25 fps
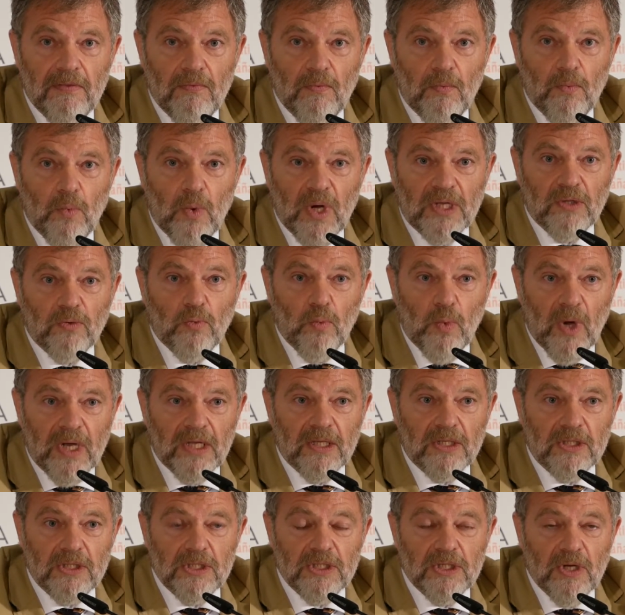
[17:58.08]
what
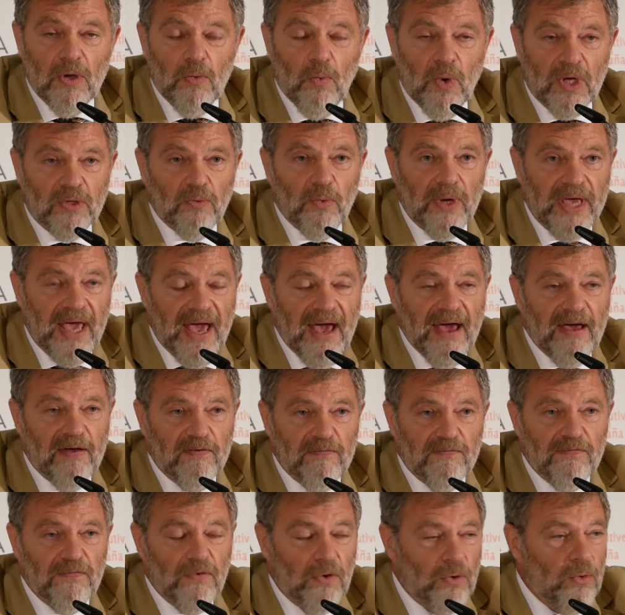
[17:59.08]
we
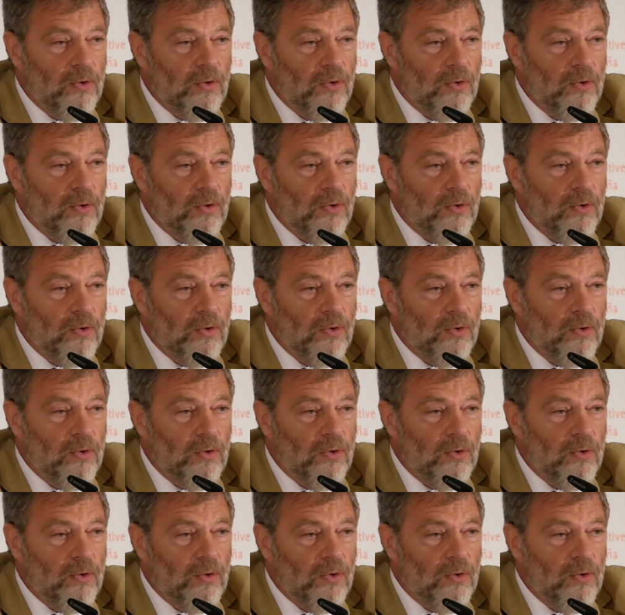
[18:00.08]
have, or